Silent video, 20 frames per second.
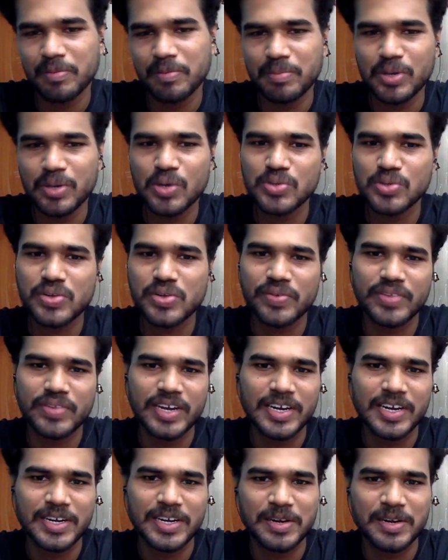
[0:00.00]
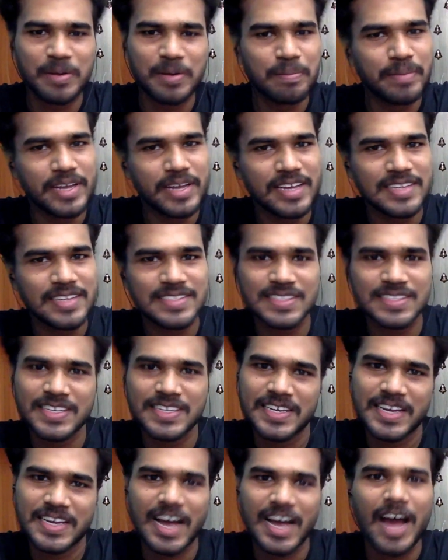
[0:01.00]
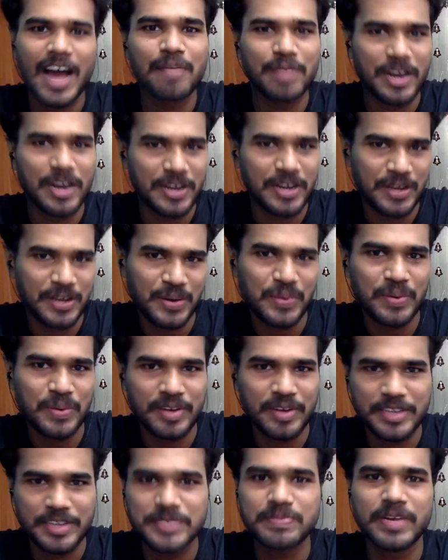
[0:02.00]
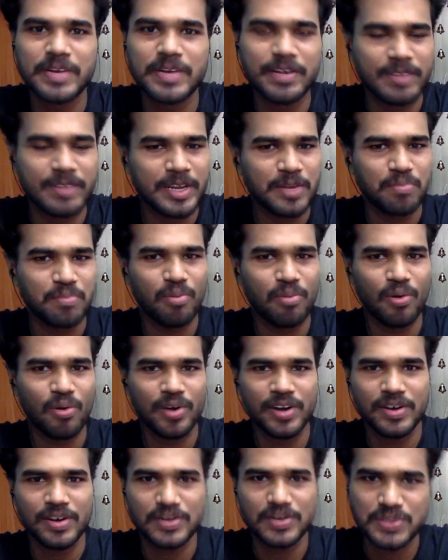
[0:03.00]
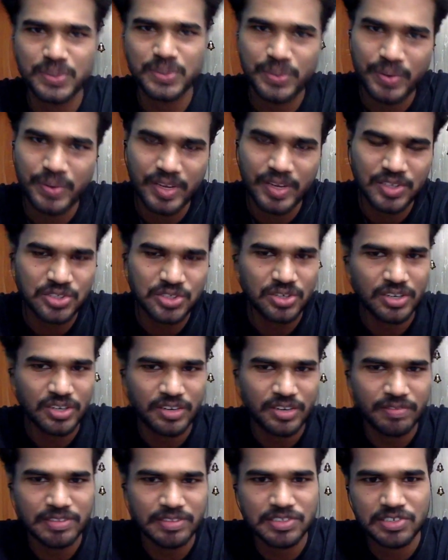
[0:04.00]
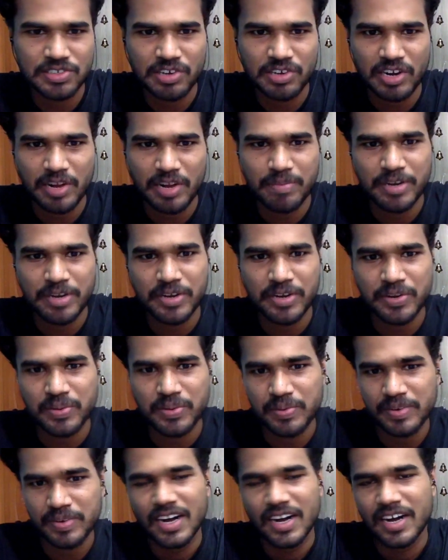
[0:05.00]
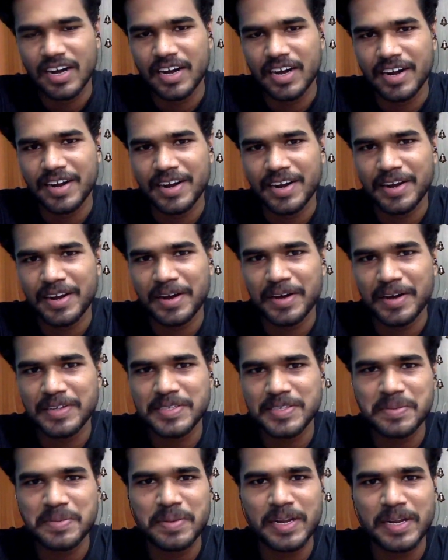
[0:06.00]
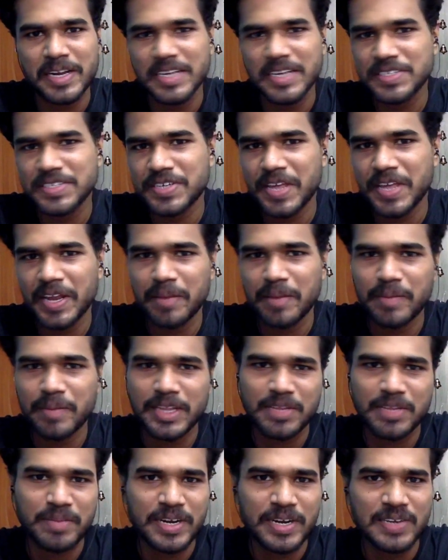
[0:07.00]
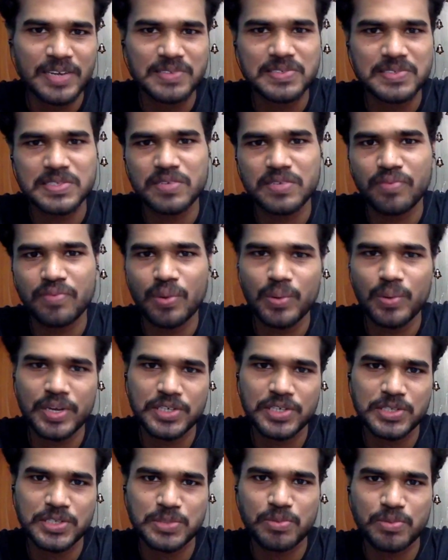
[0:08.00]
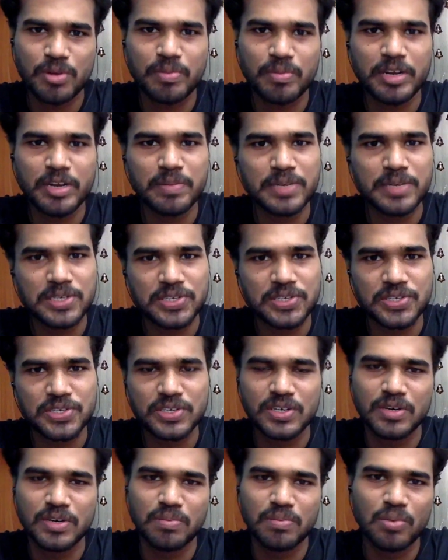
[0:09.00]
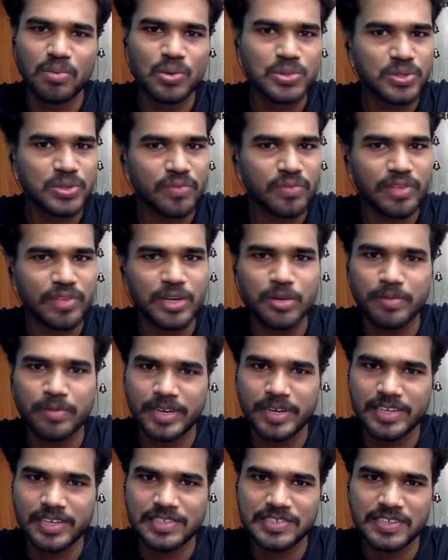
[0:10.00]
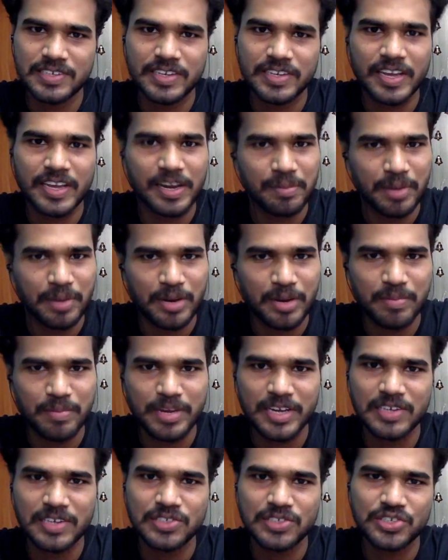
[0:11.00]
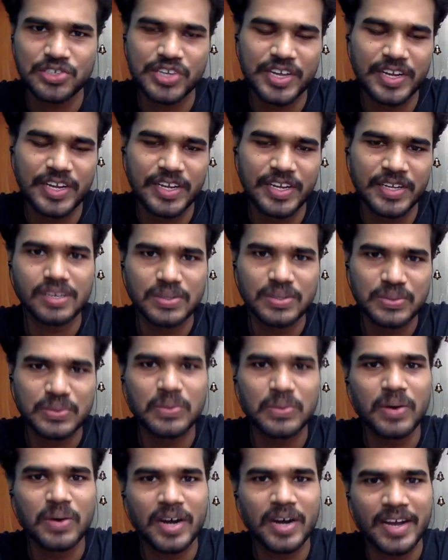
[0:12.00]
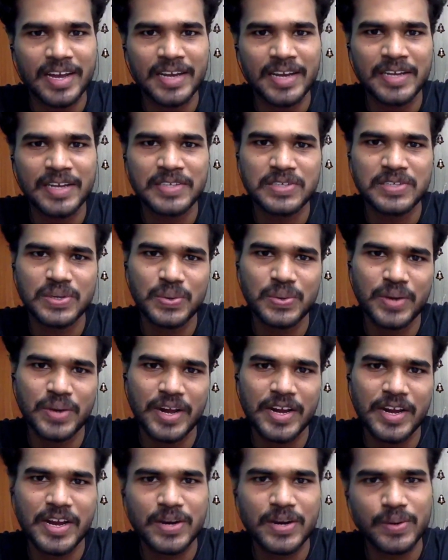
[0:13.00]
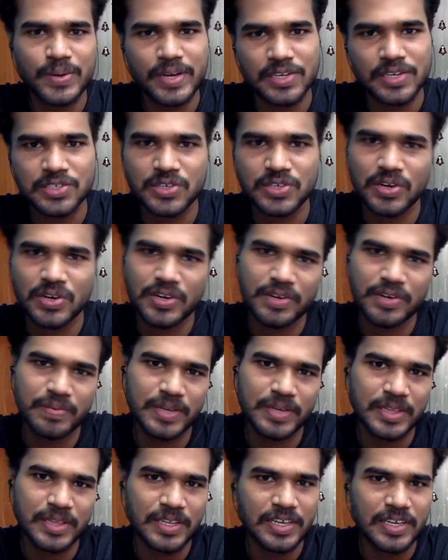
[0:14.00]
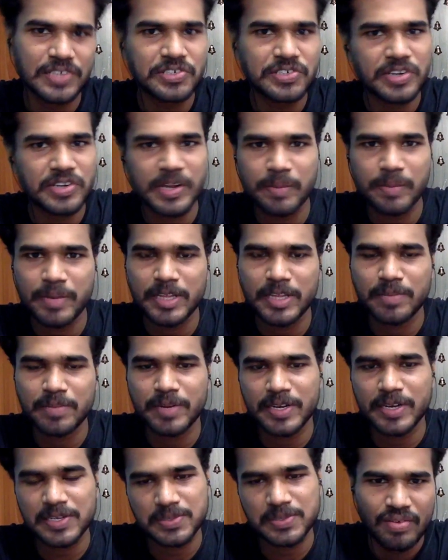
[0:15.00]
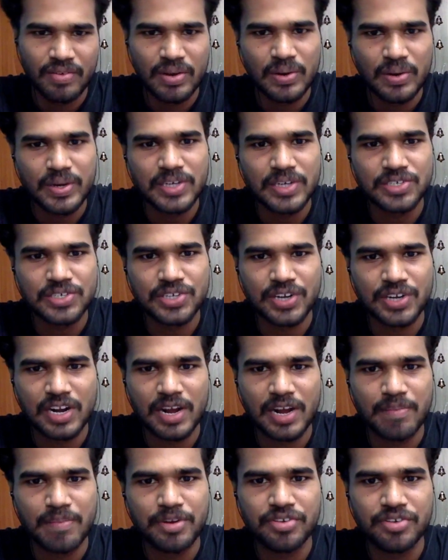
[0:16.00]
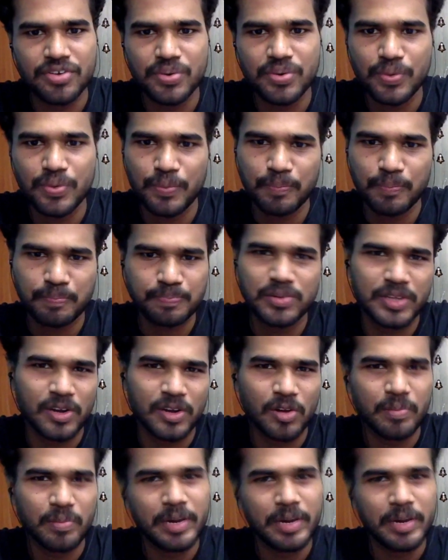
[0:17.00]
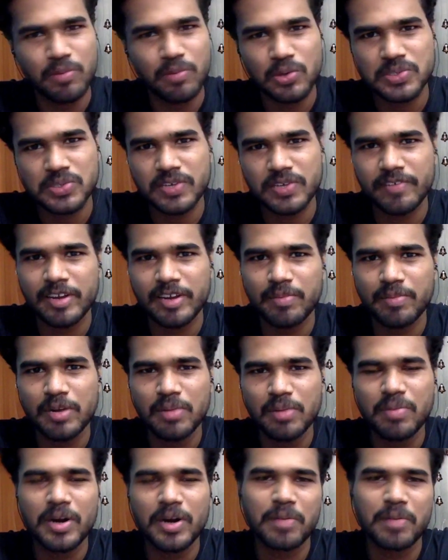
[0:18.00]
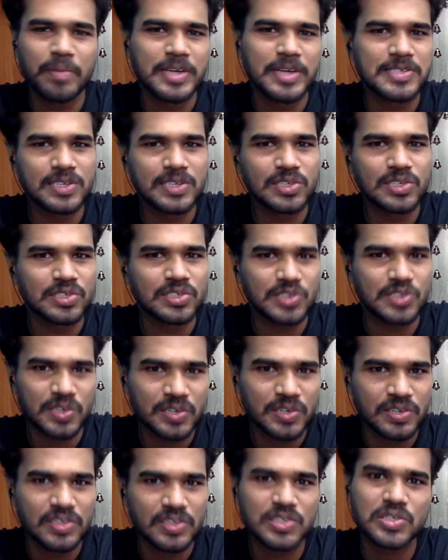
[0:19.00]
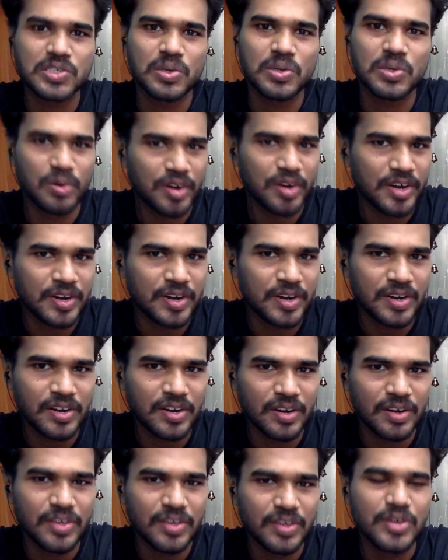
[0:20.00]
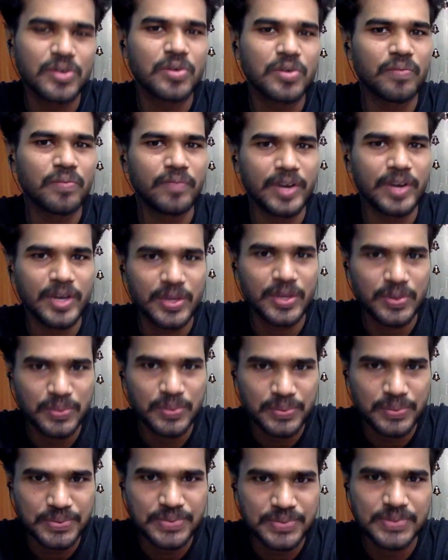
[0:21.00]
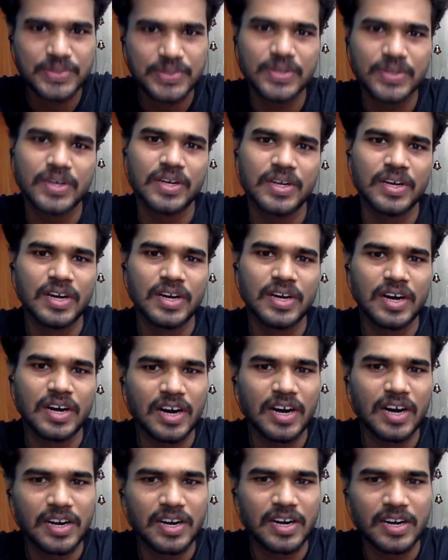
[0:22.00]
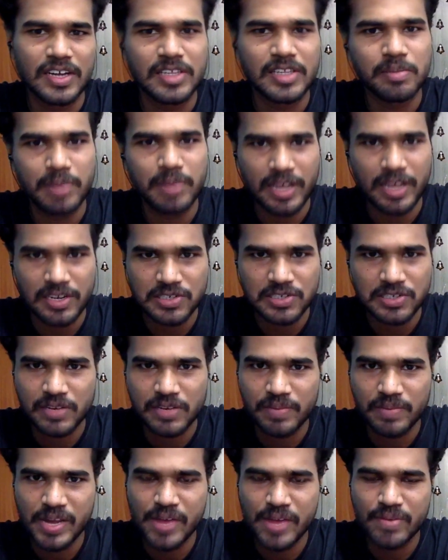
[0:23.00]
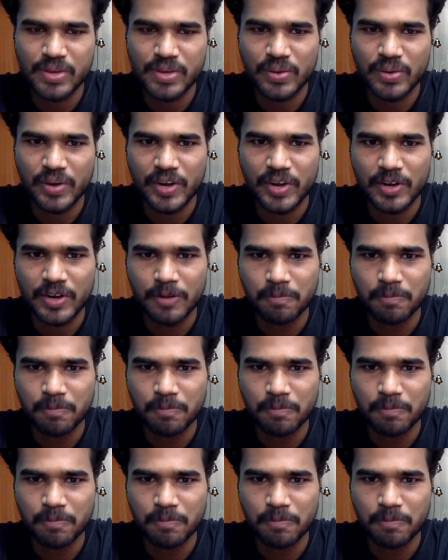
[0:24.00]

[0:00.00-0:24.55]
Because of that, basic aptitude is very, very important. So you get started with general aptitude. And, similarly, engineering mathematics is the foundations for pretty much most of the numericals in GATE Biomedical Engineering. So again, it's a good idea to get started with engineering mathematics. If you look at general aptitude, there are many books available, but my suggestion is to look at YouTube videos and the playlist that we have curated.